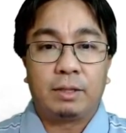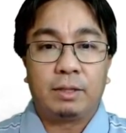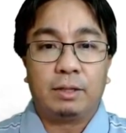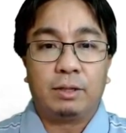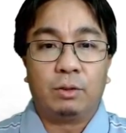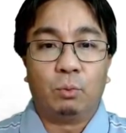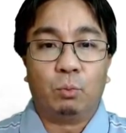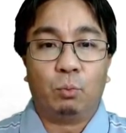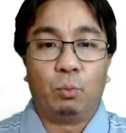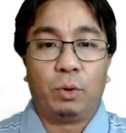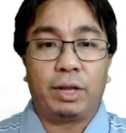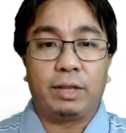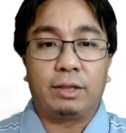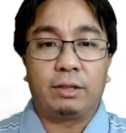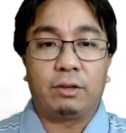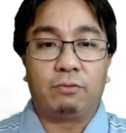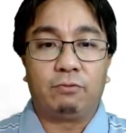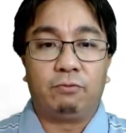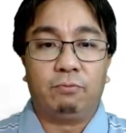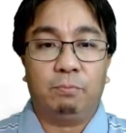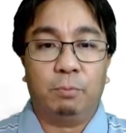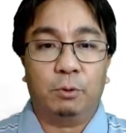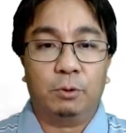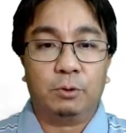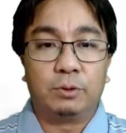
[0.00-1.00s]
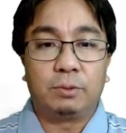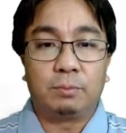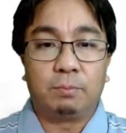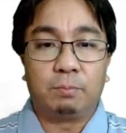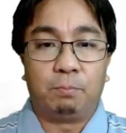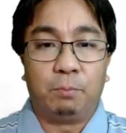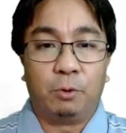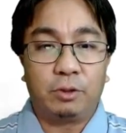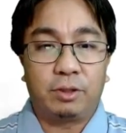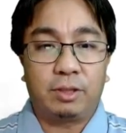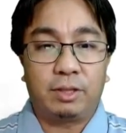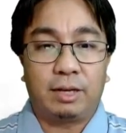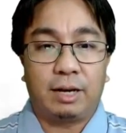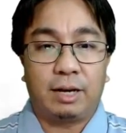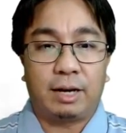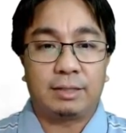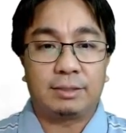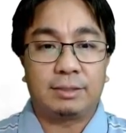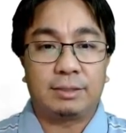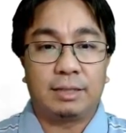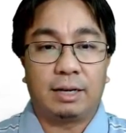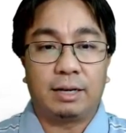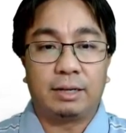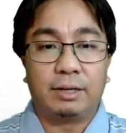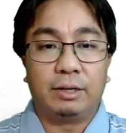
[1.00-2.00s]
Weight of both
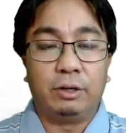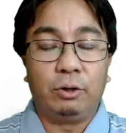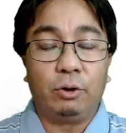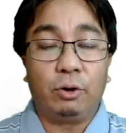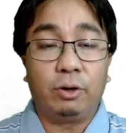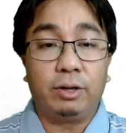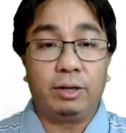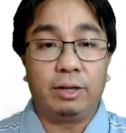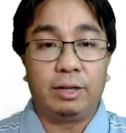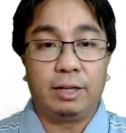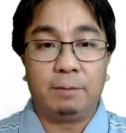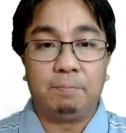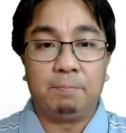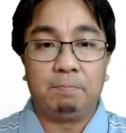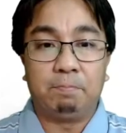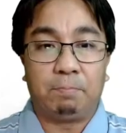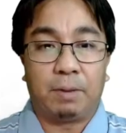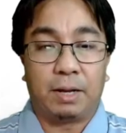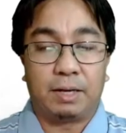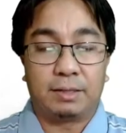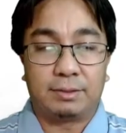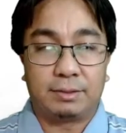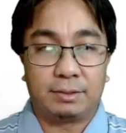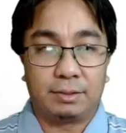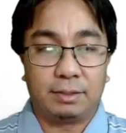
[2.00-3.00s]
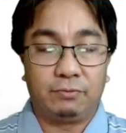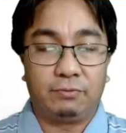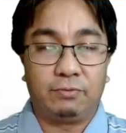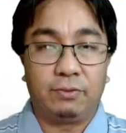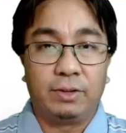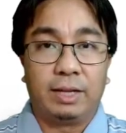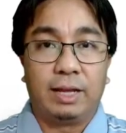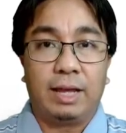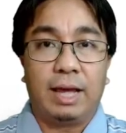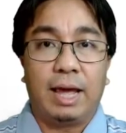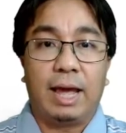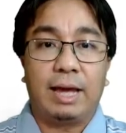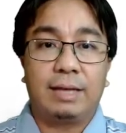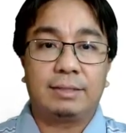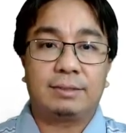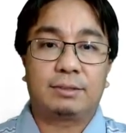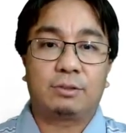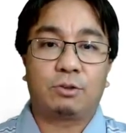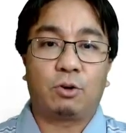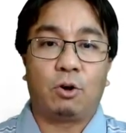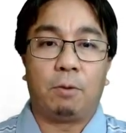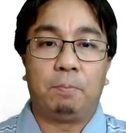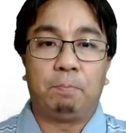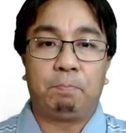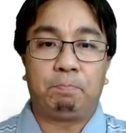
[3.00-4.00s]
cars are non-impulsive as
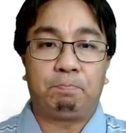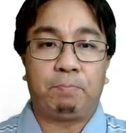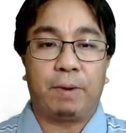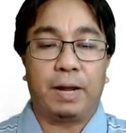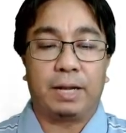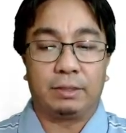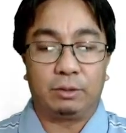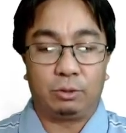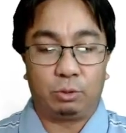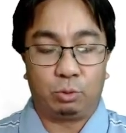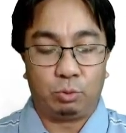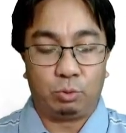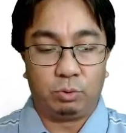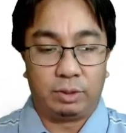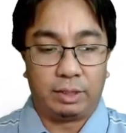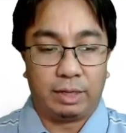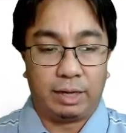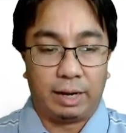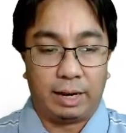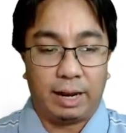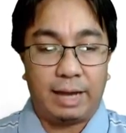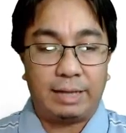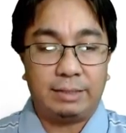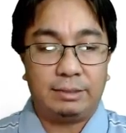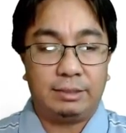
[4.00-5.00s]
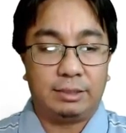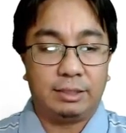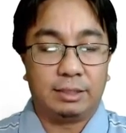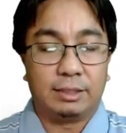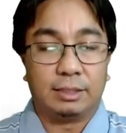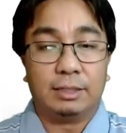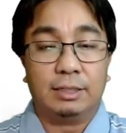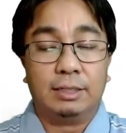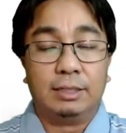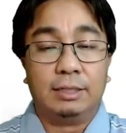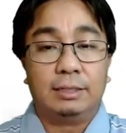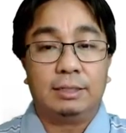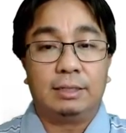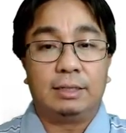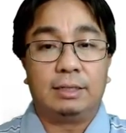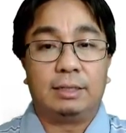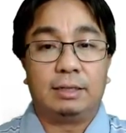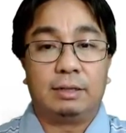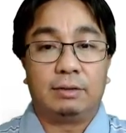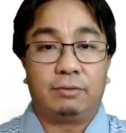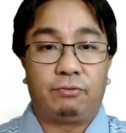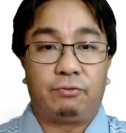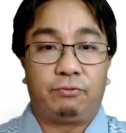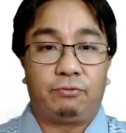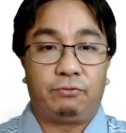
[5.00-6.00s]
compared to the larger
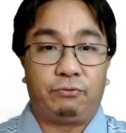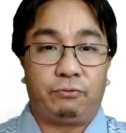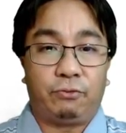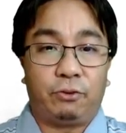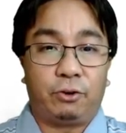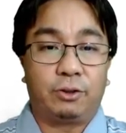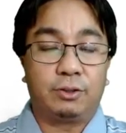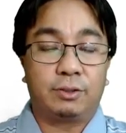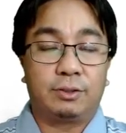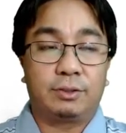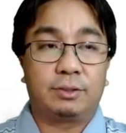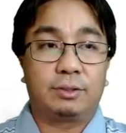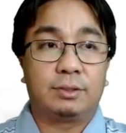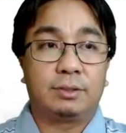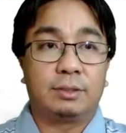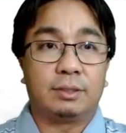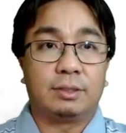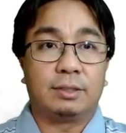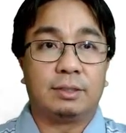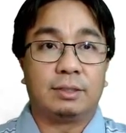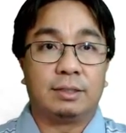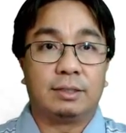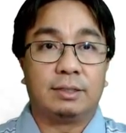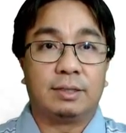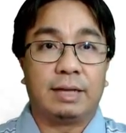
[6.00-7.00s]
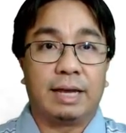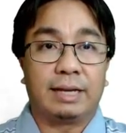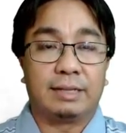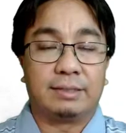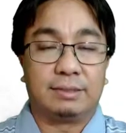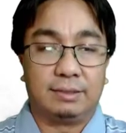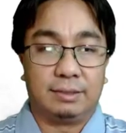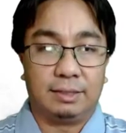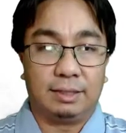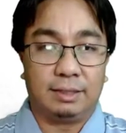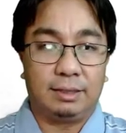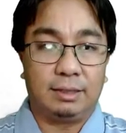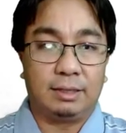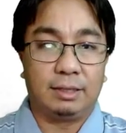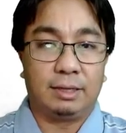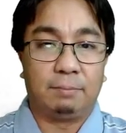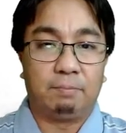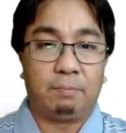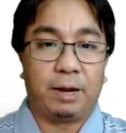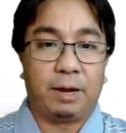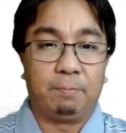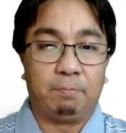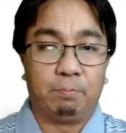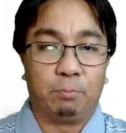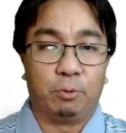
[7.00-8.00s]
force exerted
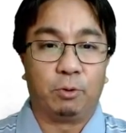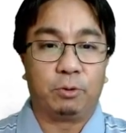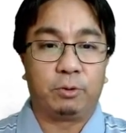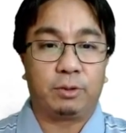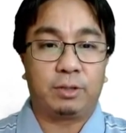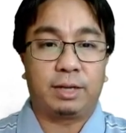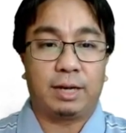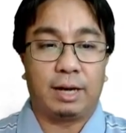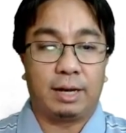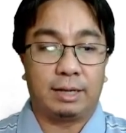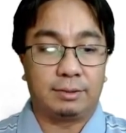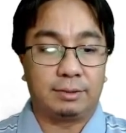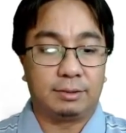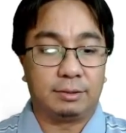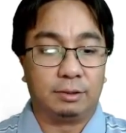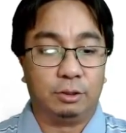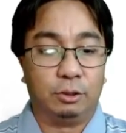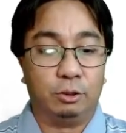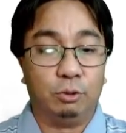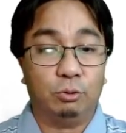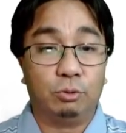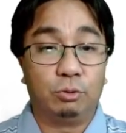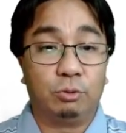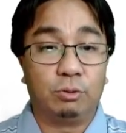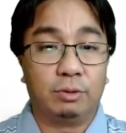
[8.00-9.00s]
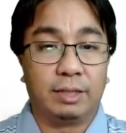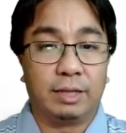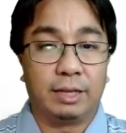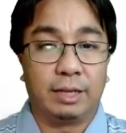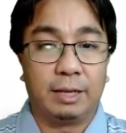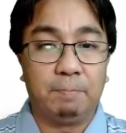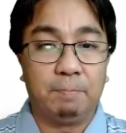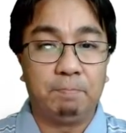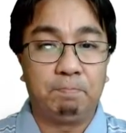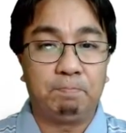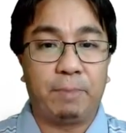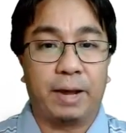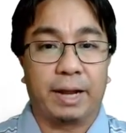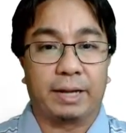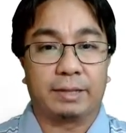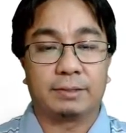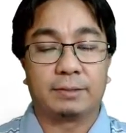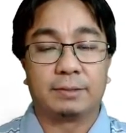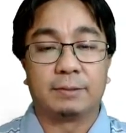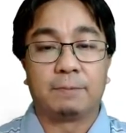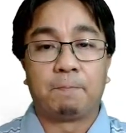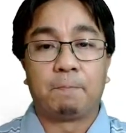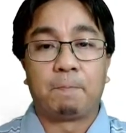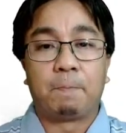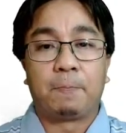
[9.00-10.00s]
by both cars due to the
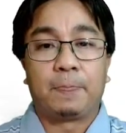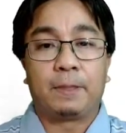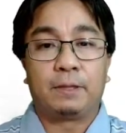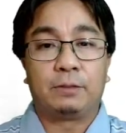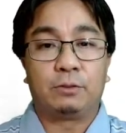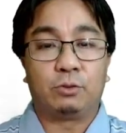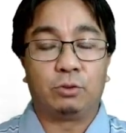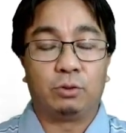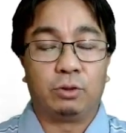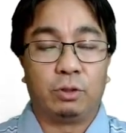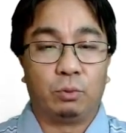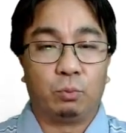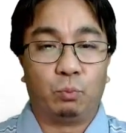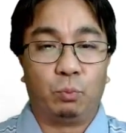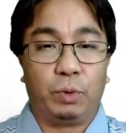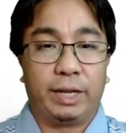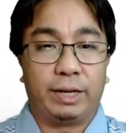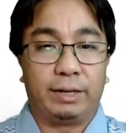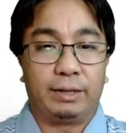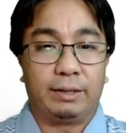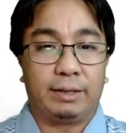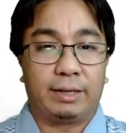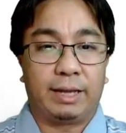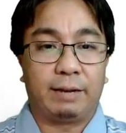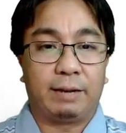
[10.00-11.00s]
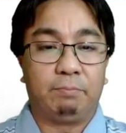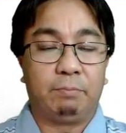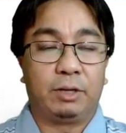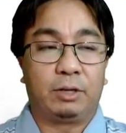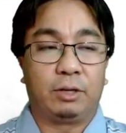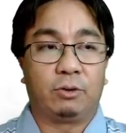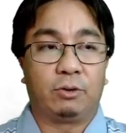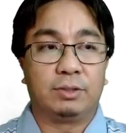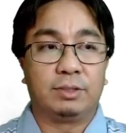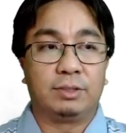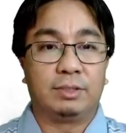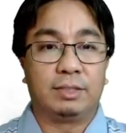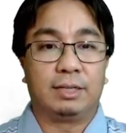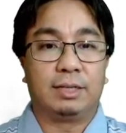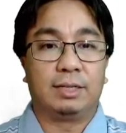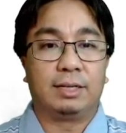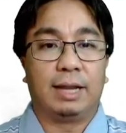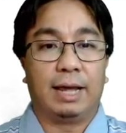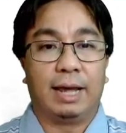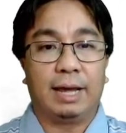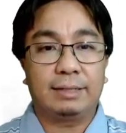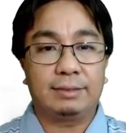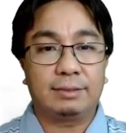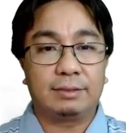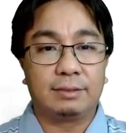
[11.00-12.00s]
impact. So the weight can be
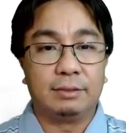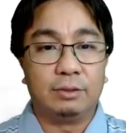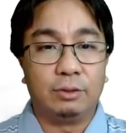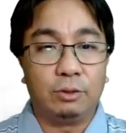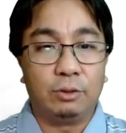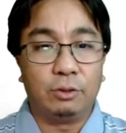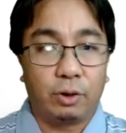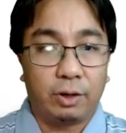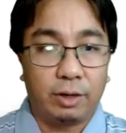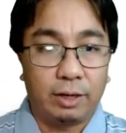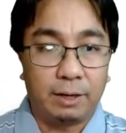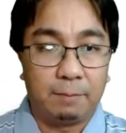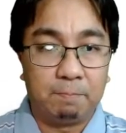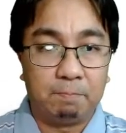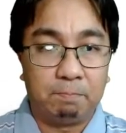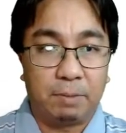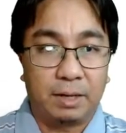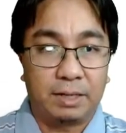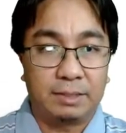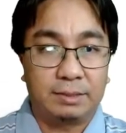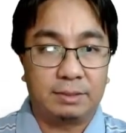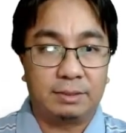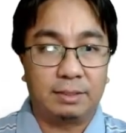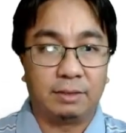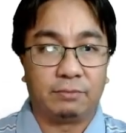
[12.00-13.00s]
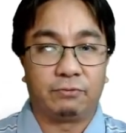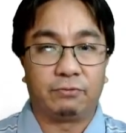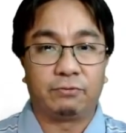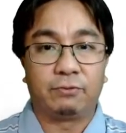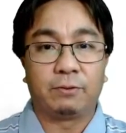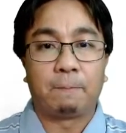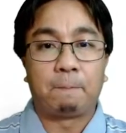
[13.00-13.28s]
considered as non-impulsive.